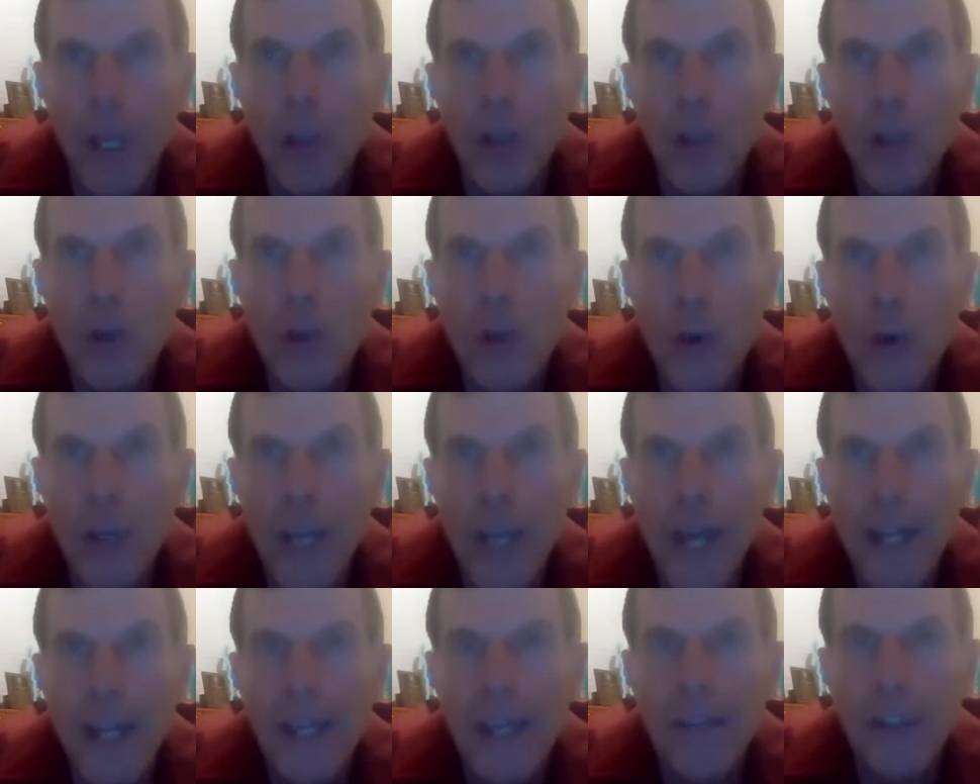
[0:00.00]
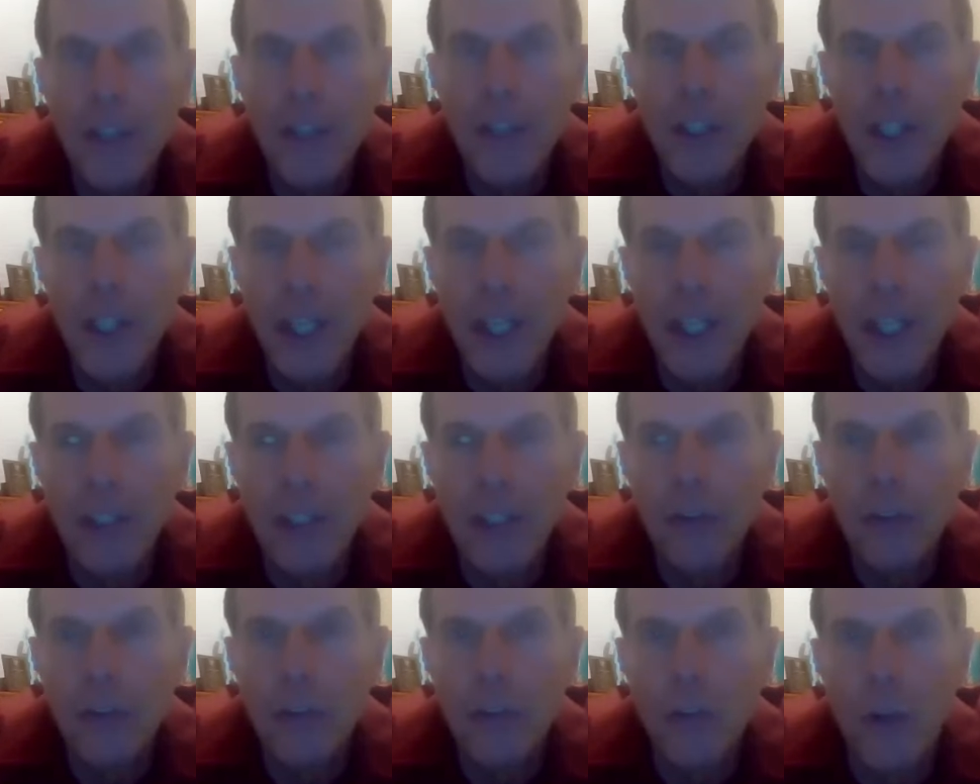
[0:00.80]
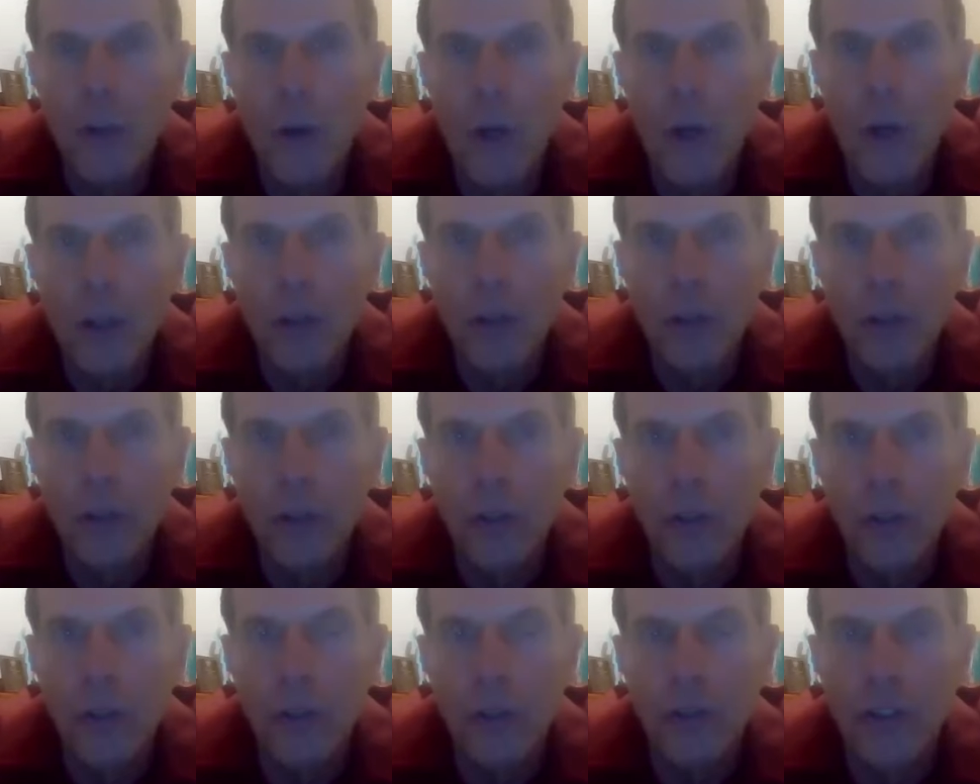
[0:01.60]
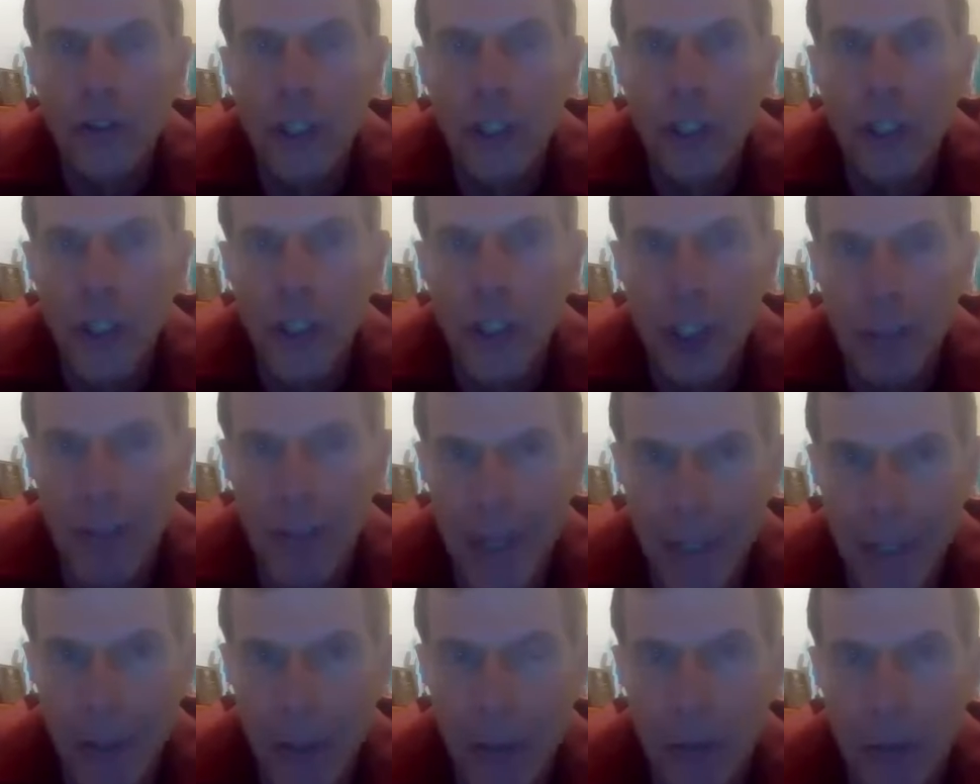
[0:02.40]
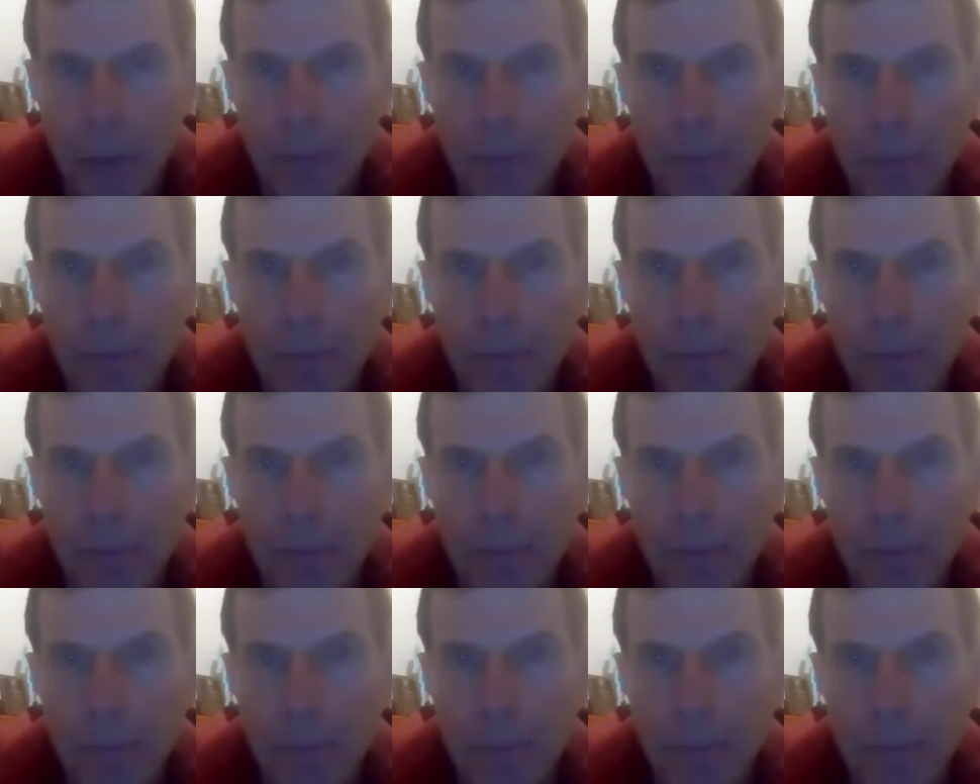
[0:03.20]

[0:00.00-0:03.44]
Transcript: You're getting the chance to talk to your decision maker.